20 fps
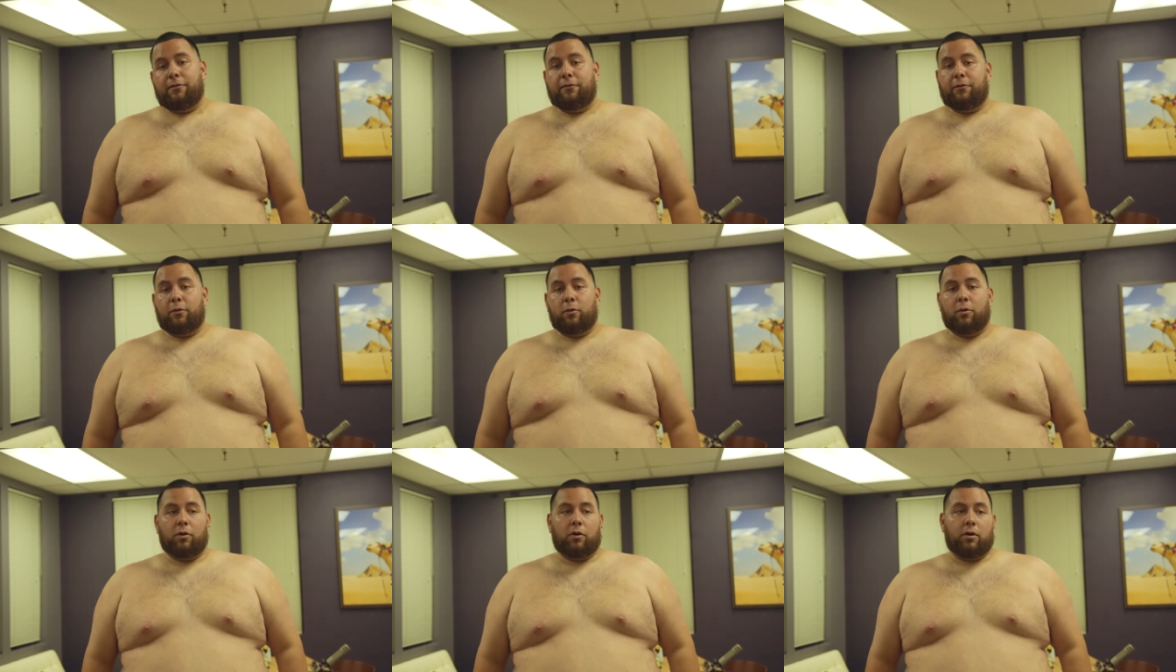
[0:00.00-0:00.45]

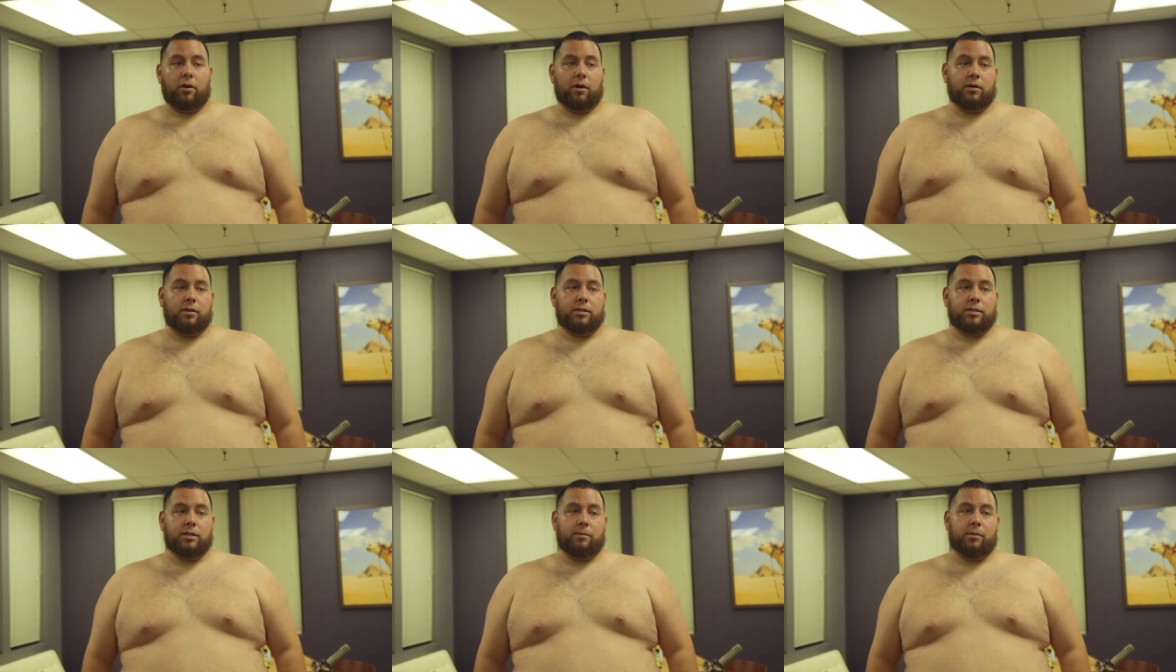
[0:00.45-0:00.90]

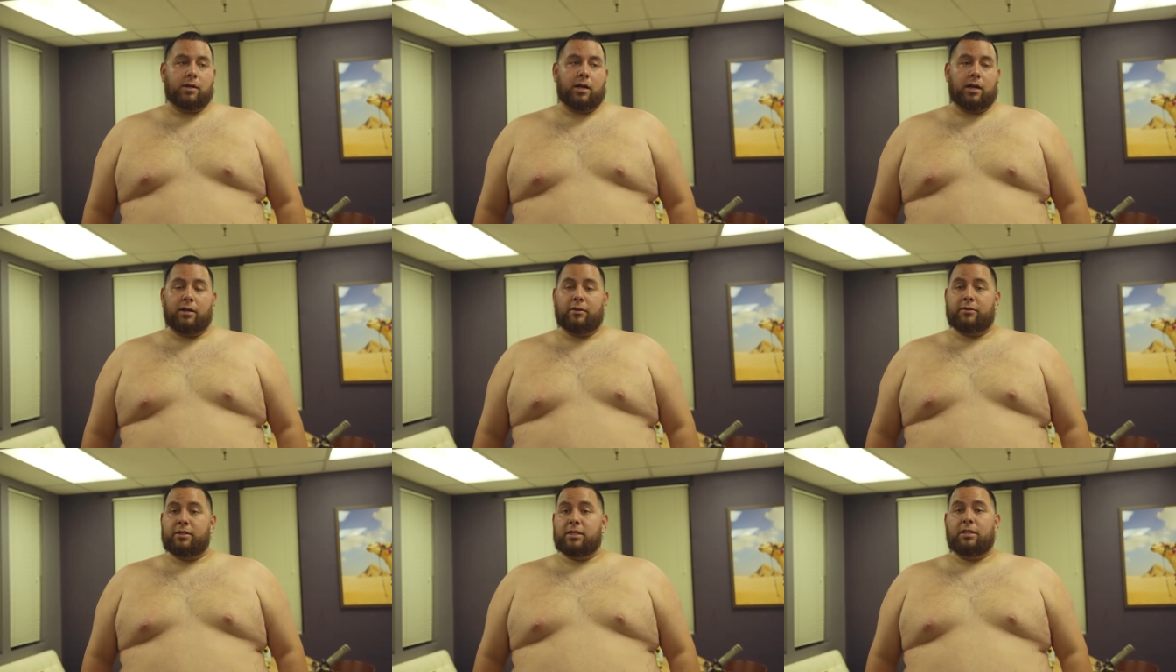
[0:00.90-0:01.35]
for some
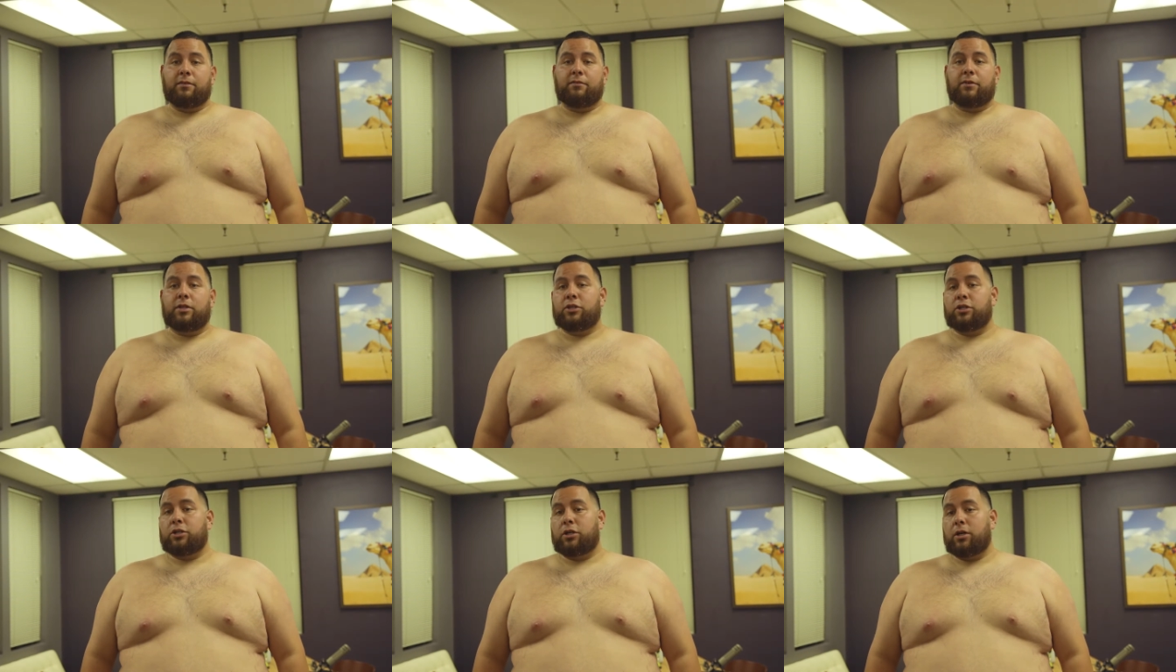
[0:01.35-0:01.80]
kind of
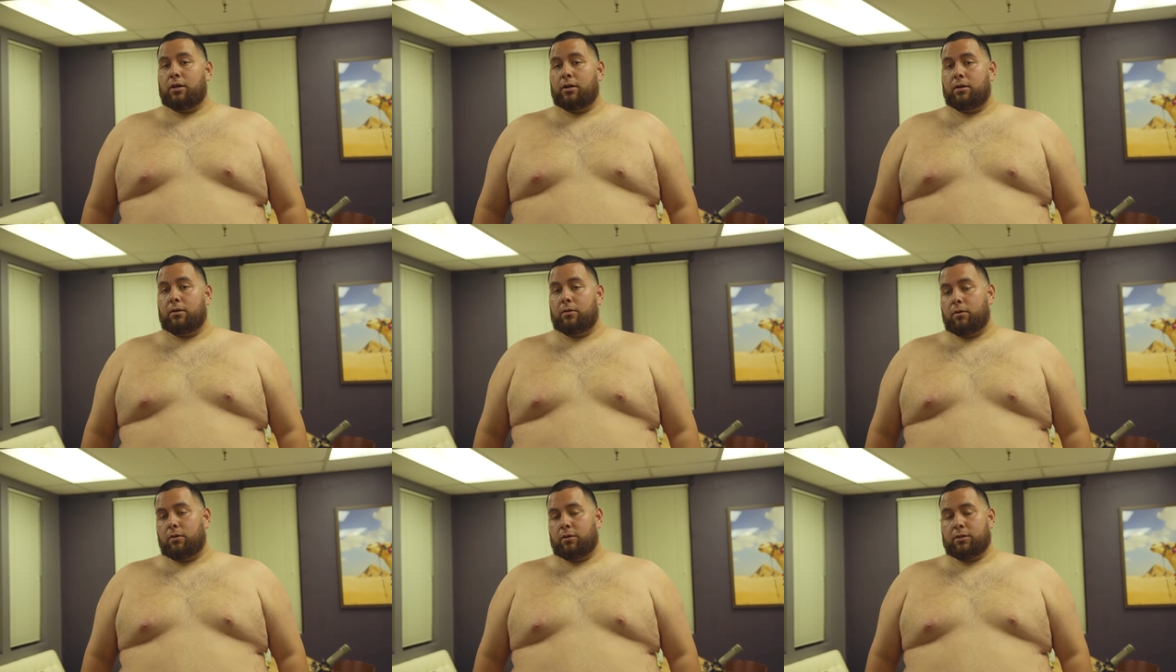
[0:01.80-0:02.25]
TV
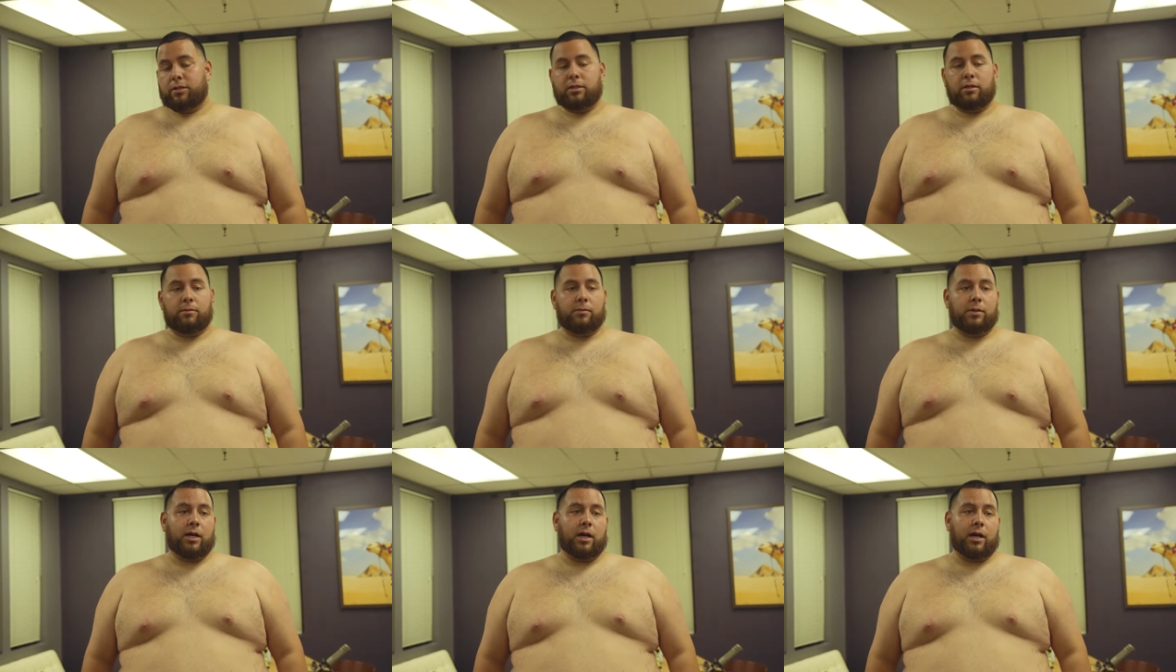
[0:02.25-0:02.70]
show or
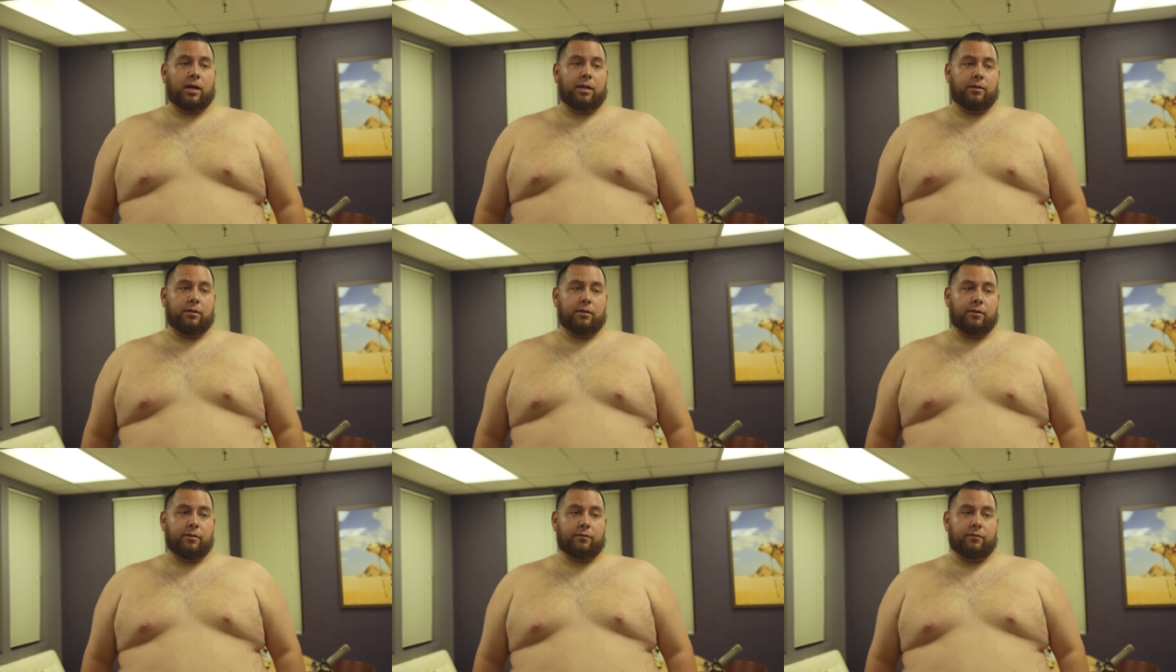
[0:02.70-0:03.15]
some
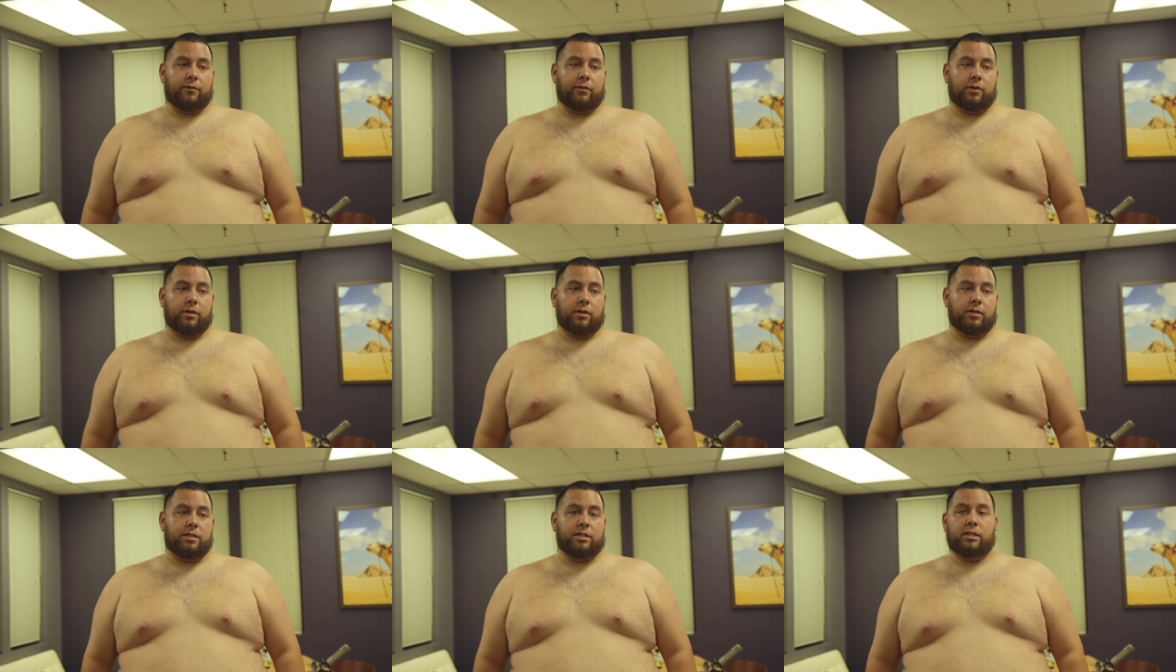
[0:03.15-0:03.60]
kind of
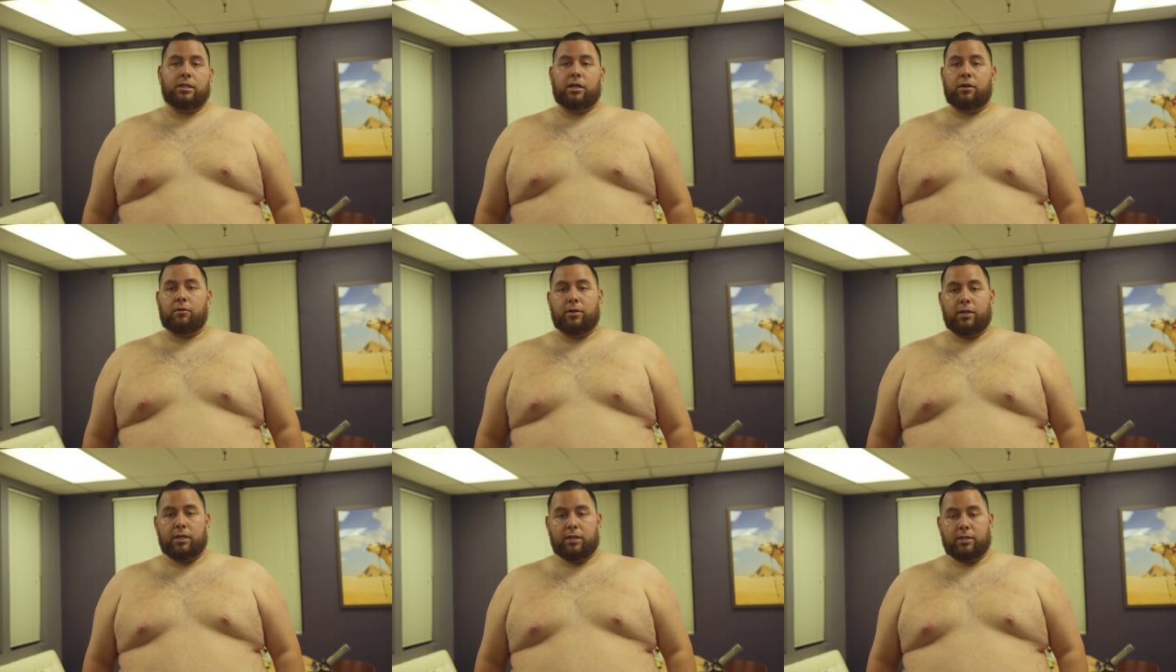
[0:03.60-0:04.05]

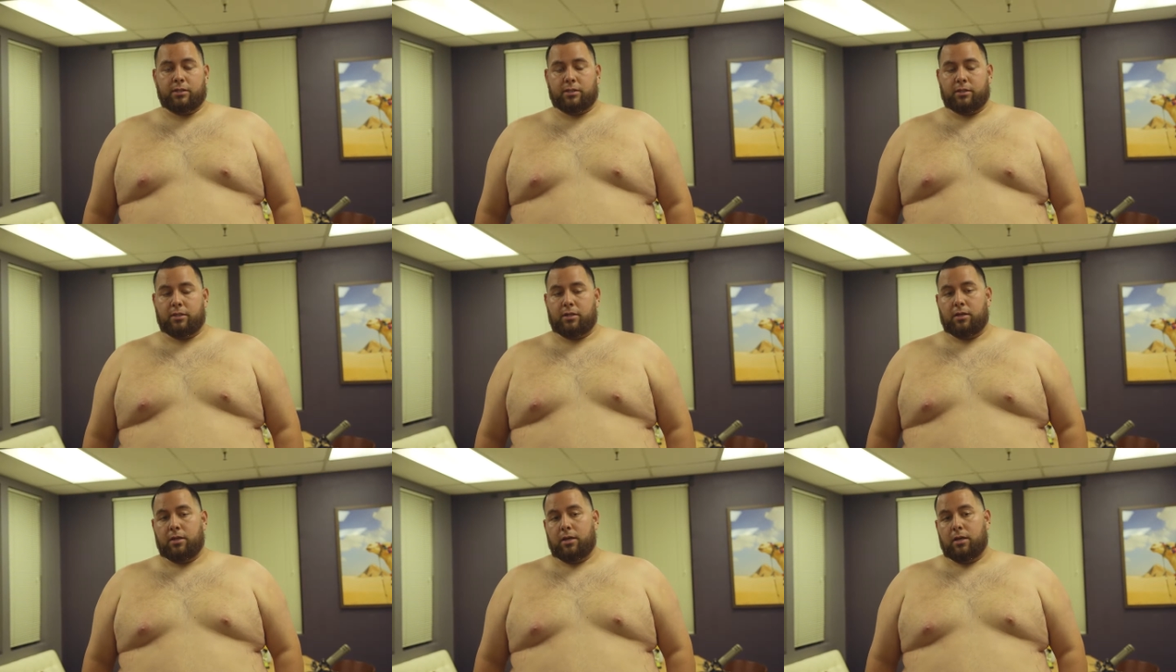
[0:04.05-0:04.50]

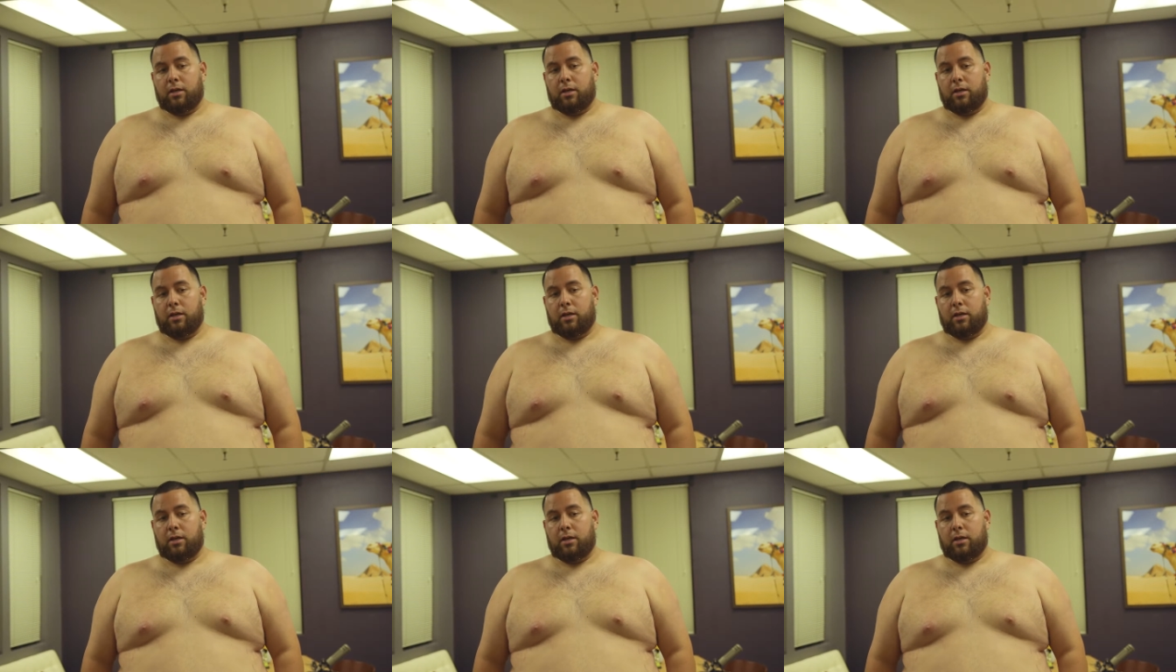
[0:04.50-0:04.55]
series.